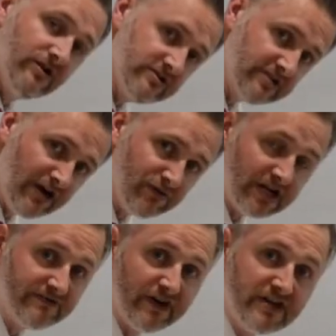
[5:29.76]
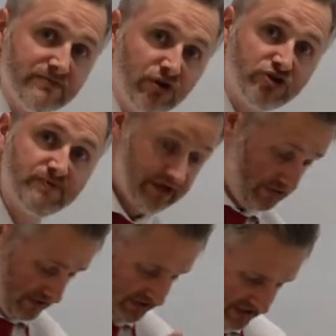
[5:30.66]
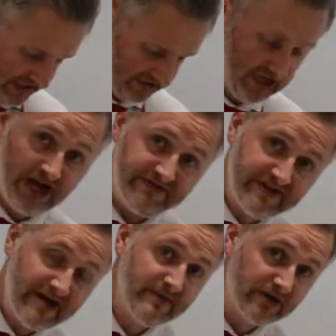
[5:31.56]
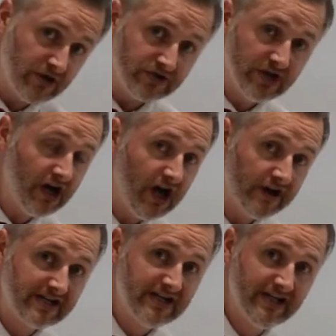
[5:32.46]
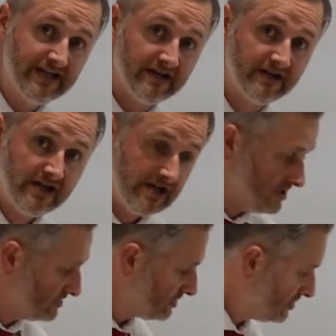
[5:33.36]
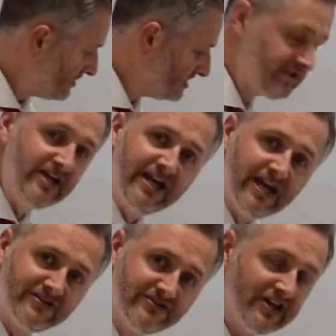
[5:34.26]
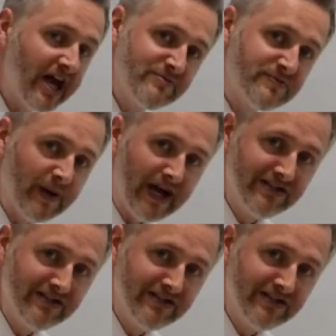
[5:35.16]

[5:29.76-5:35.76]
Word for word: not sound like very much, but it only takes half an amp across your heart to kill you. So there's 8 times by